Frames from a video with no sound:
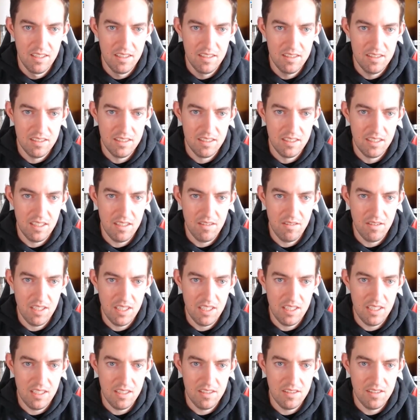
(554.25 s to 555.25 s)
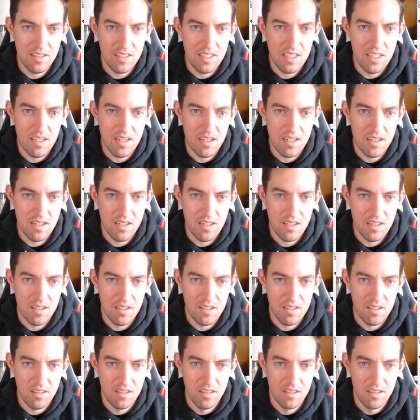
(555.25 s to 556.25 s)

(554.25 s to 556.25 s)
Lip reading: Let's give a CR3